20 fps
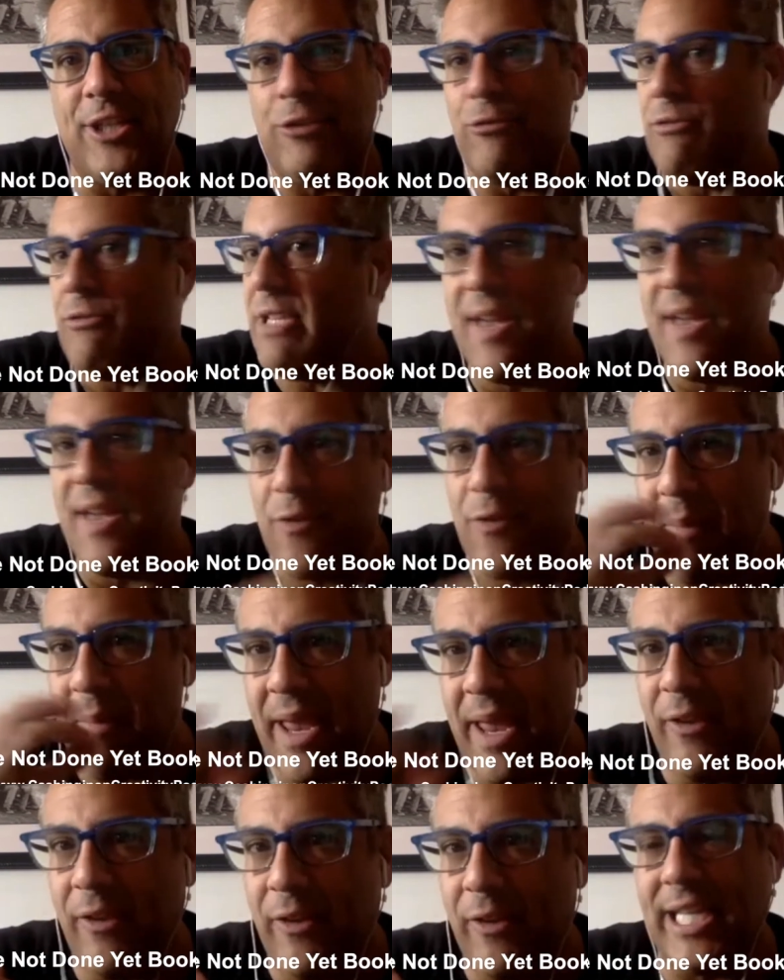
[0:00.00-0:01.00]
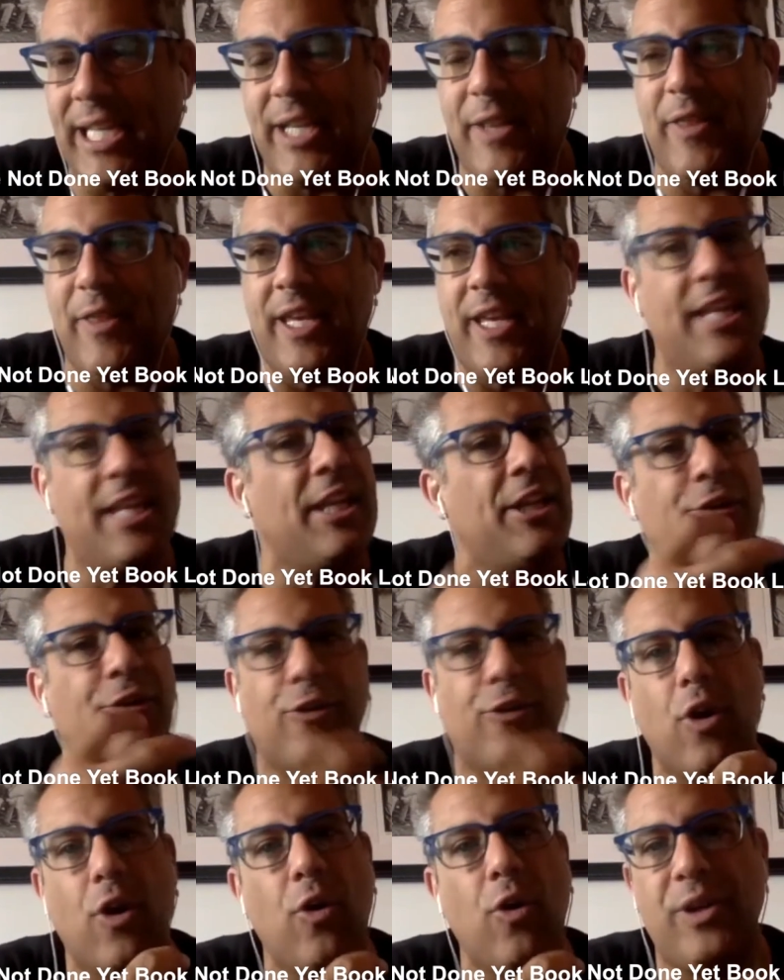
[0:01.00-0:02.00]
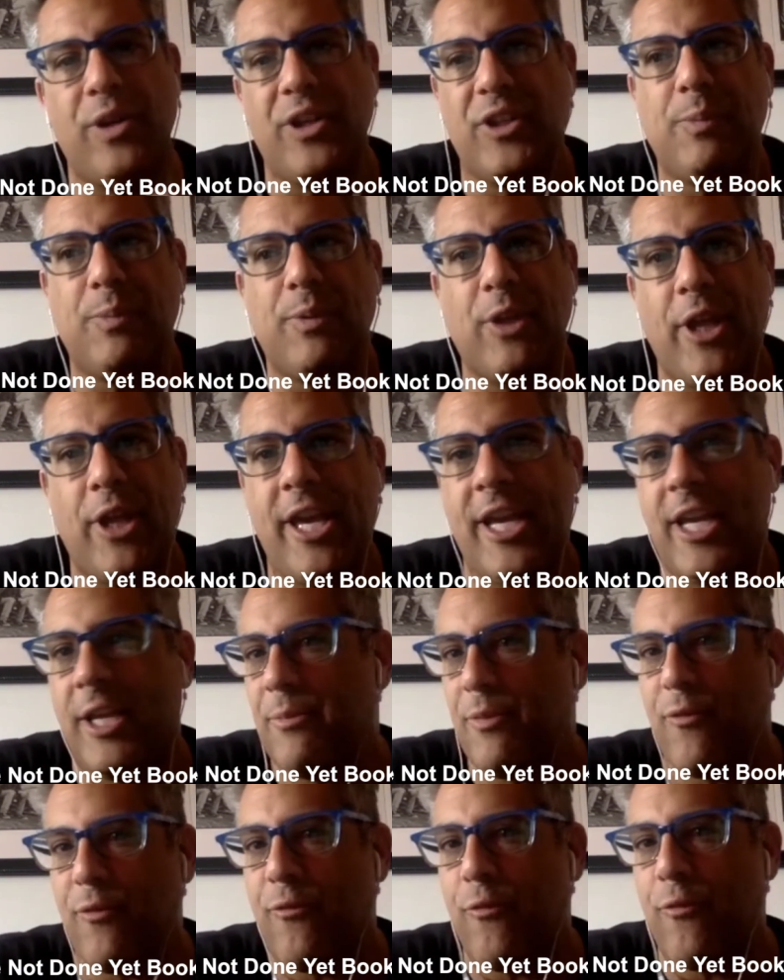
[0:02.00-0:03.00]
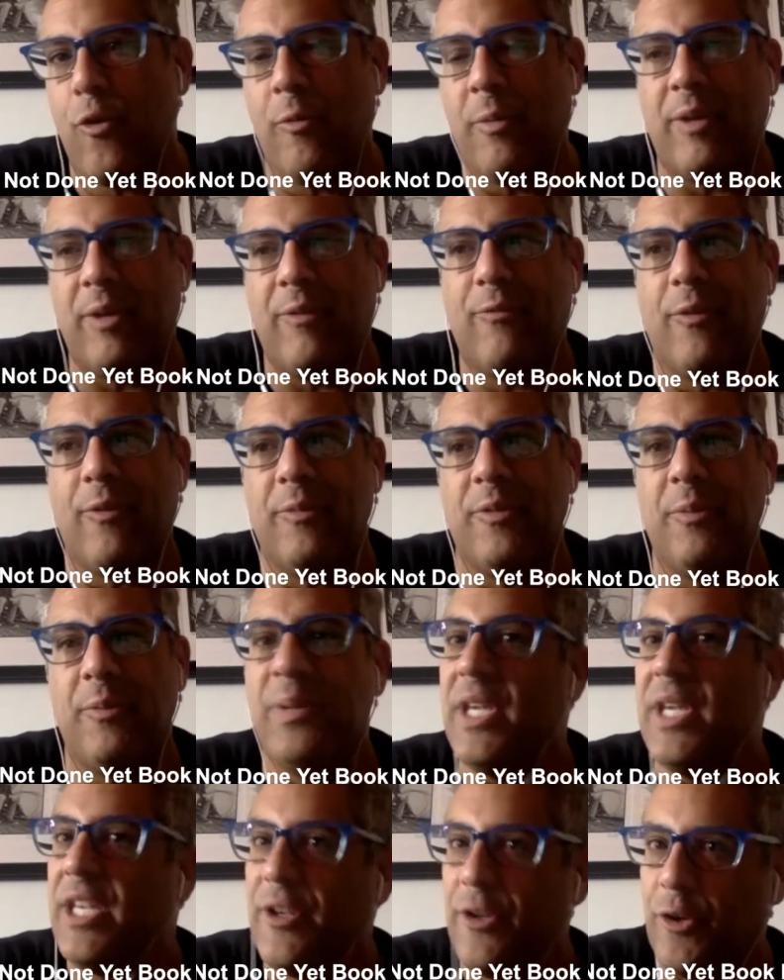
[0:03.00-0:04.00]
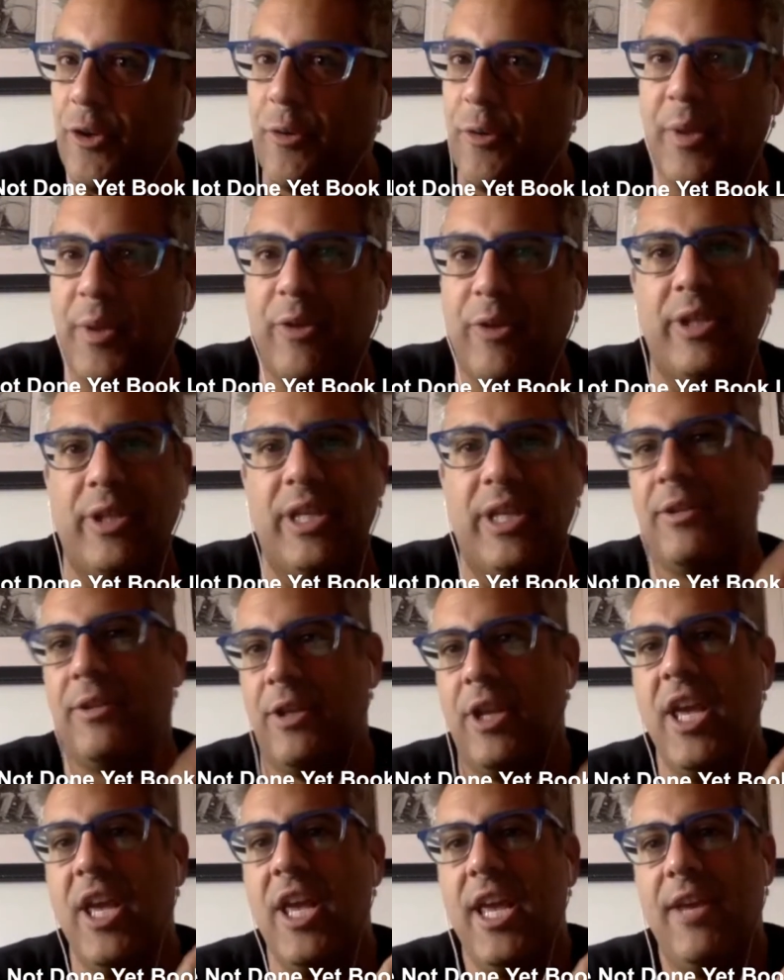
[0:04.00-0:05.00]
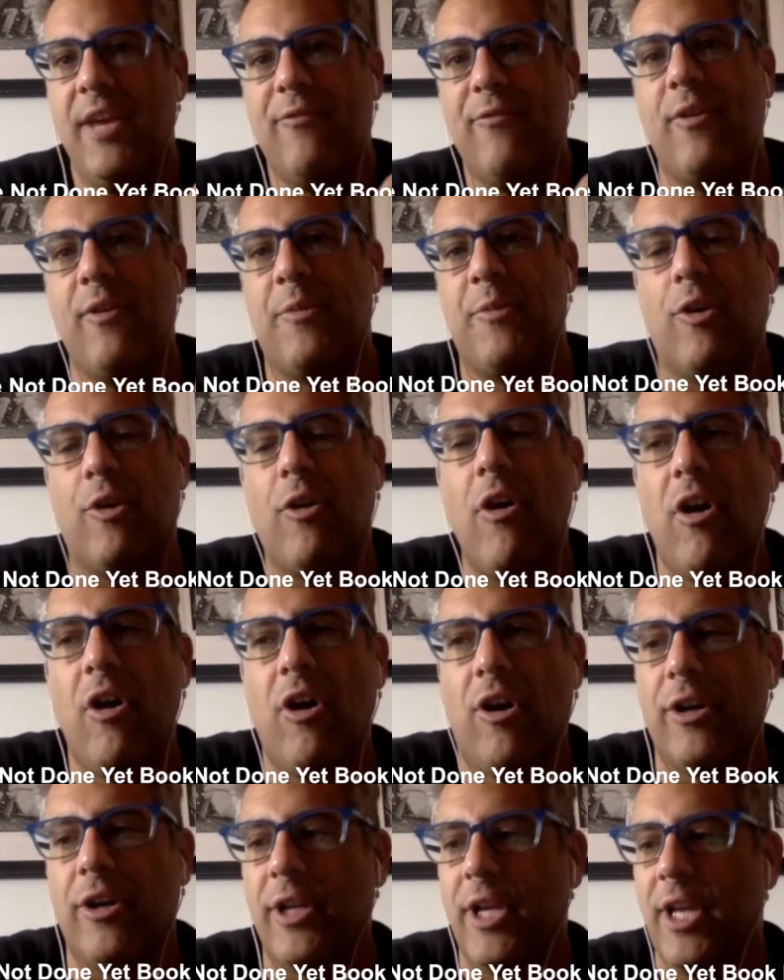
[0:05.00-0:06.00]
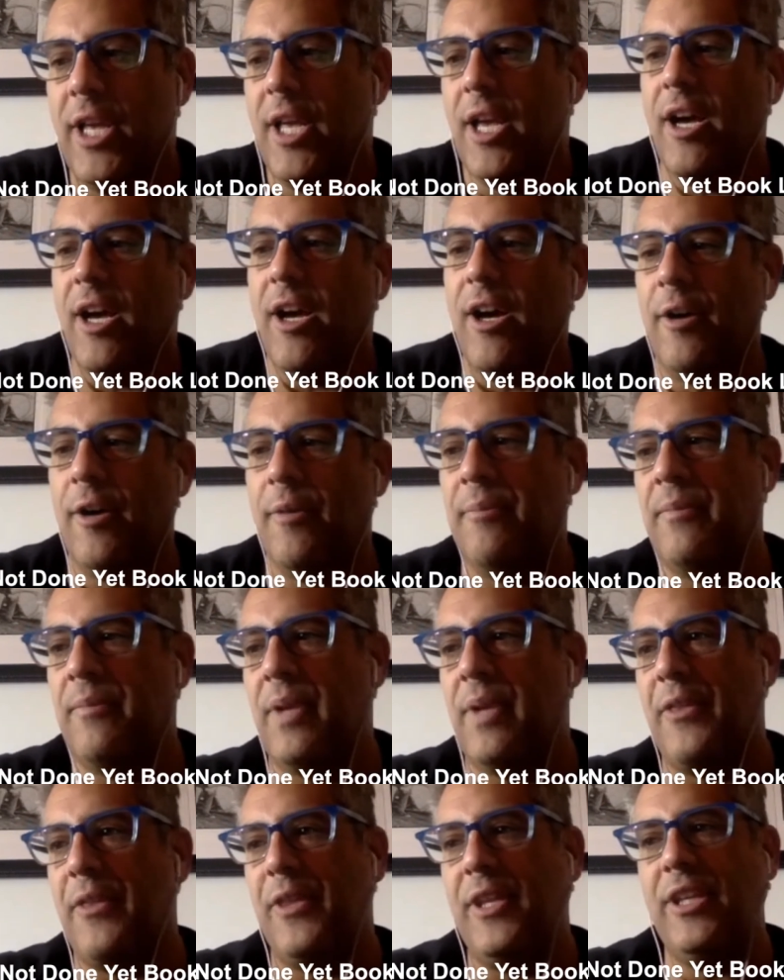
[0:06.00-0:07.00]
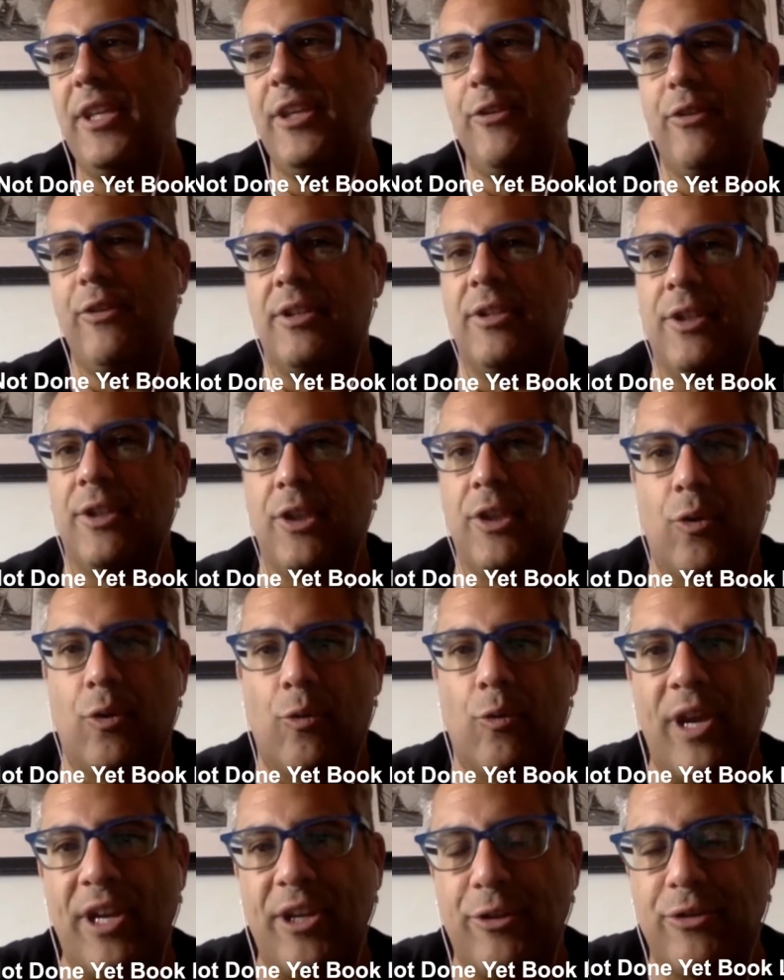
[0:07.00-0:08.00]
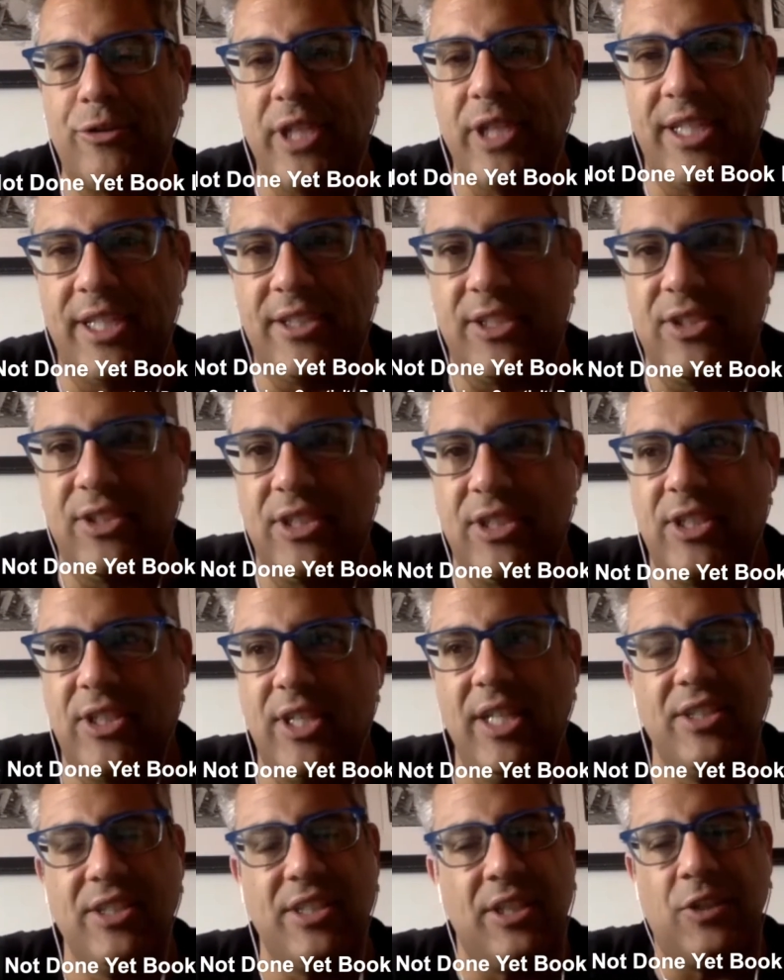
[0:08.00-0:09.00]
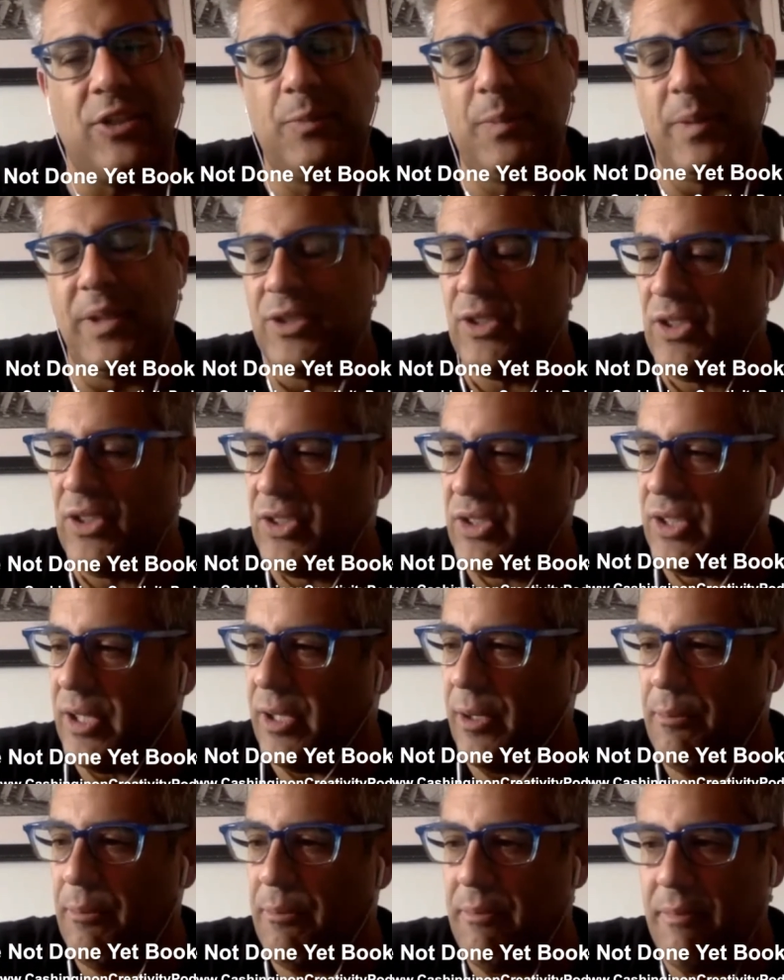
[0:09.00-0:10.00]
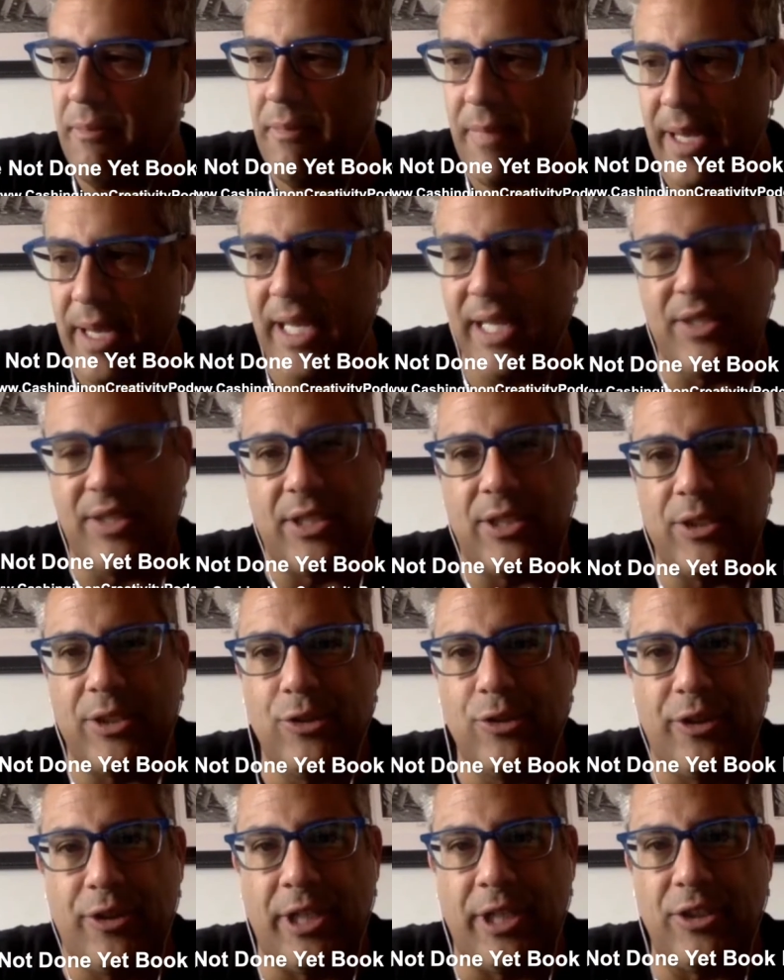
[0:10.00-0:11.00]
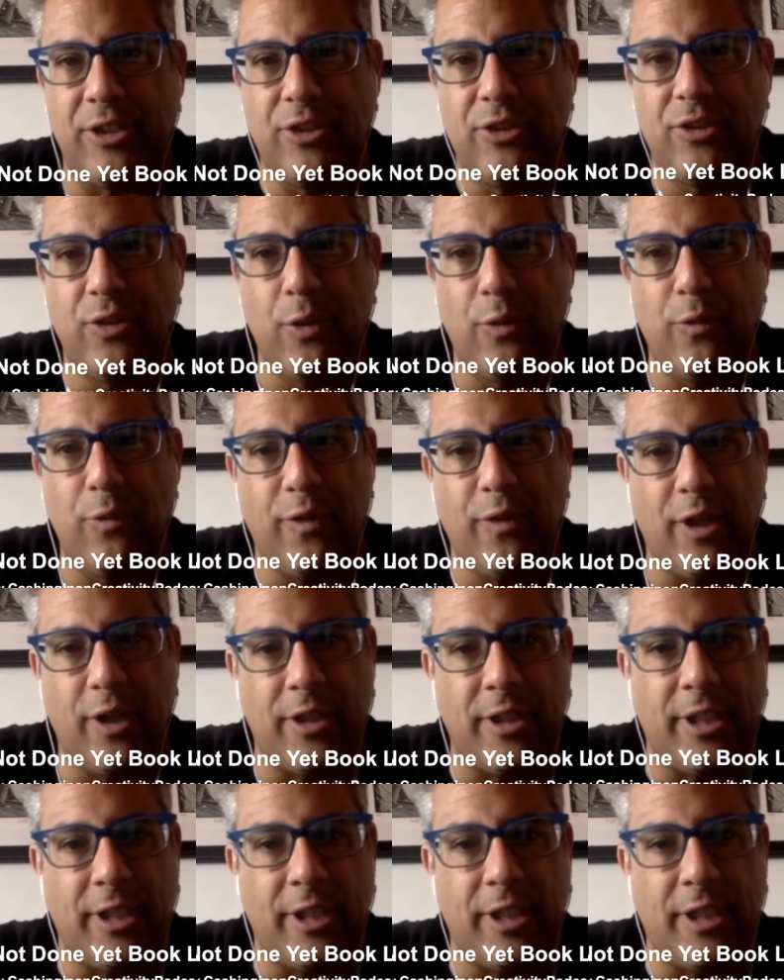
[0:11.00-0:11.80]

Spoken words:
never mail anything in and you're always playing and performing from the peak of your ability and from your heart, I think you can, write your ticket to success. And it's been just an amazing journey, just so fun.